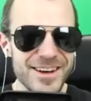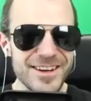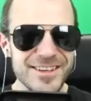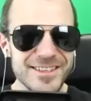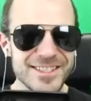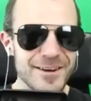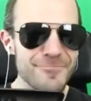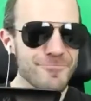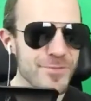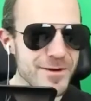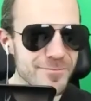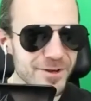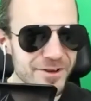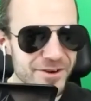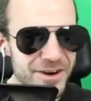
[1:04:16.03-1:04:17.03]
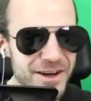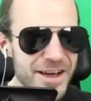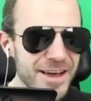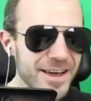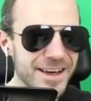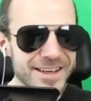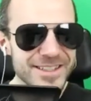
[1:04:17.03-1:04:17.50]
some people are
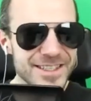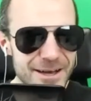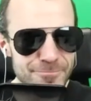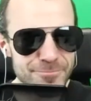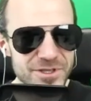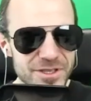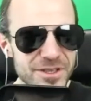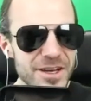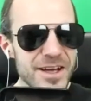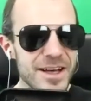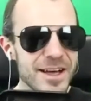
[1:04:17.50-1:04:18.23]
exceptional,